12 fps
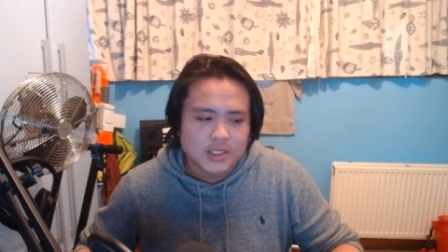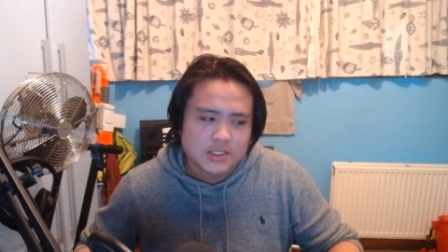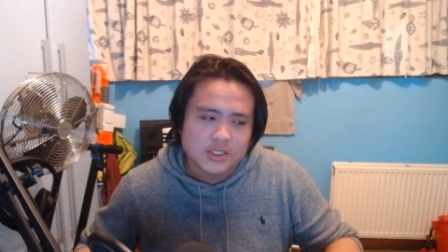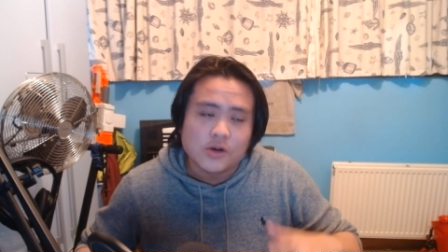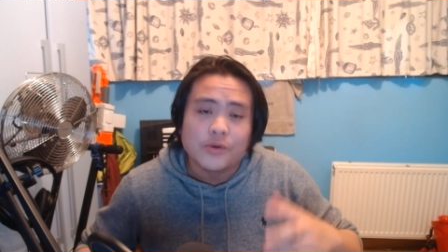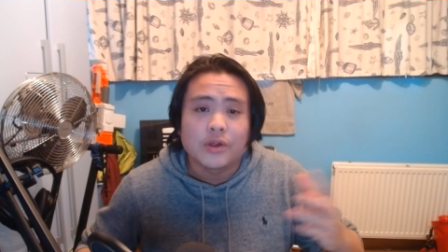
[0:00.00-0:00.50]
is
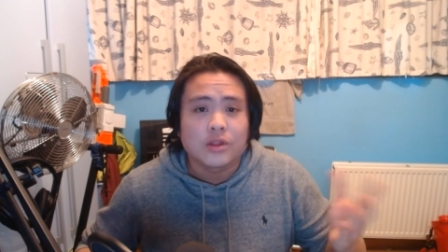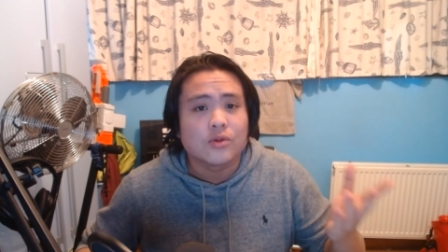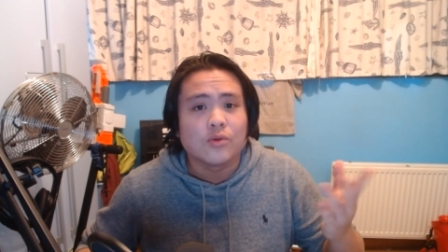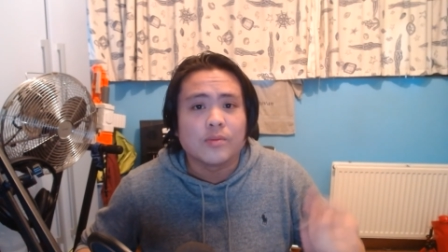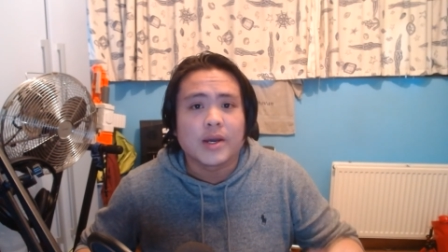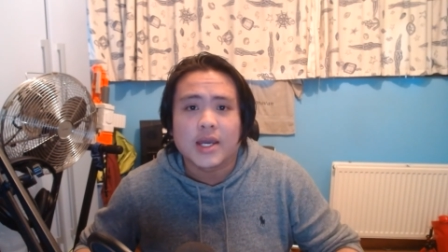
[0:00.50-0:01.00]
going
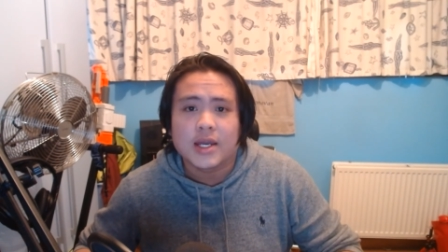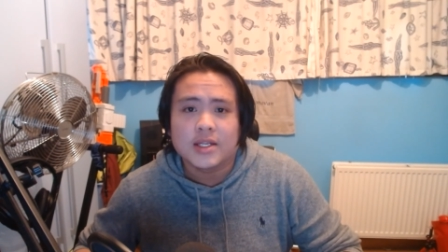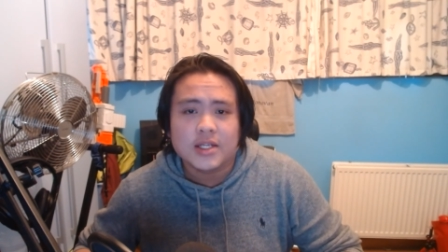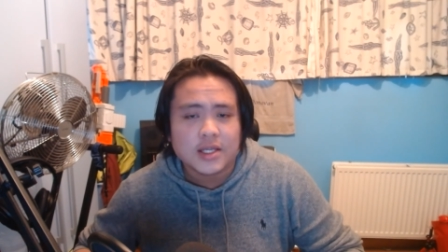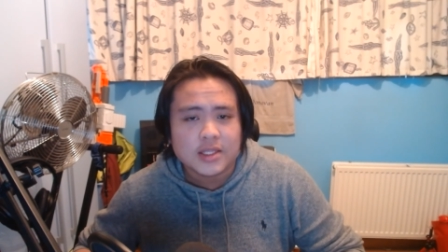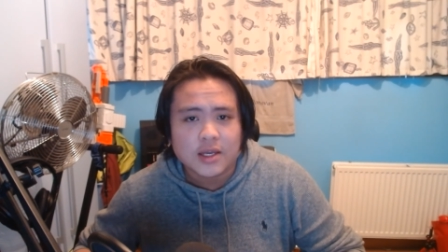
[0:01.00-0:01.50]
through my head
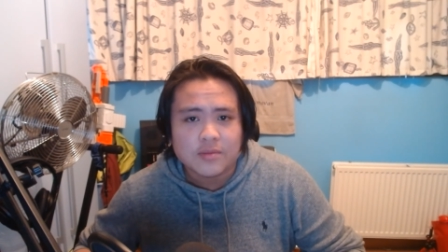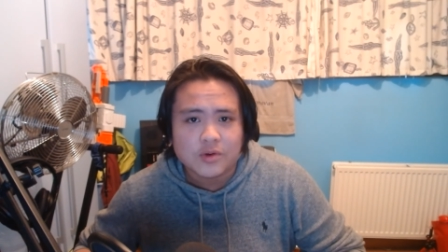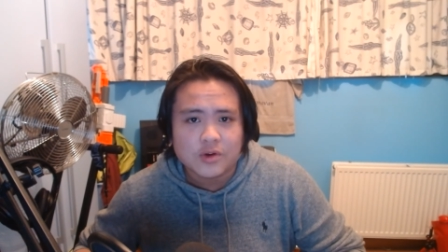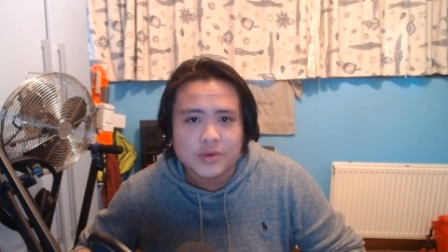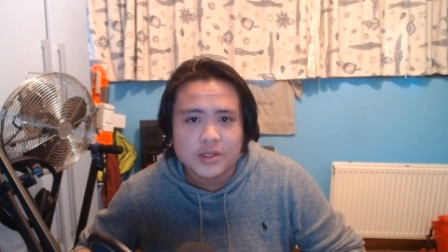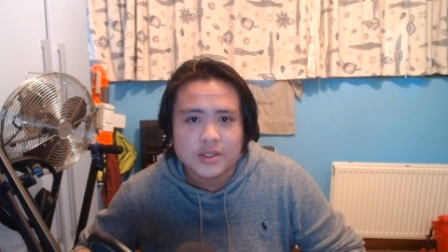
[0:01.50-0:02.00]
at that
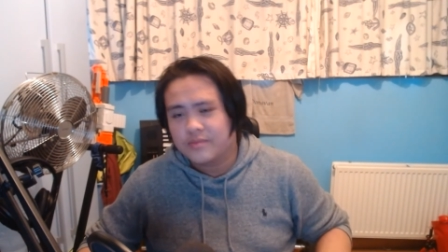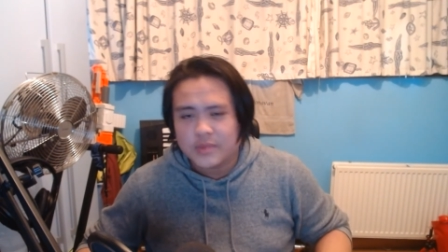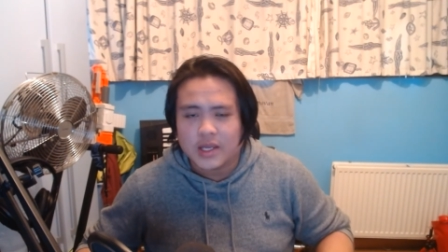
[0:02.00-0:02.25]
moment.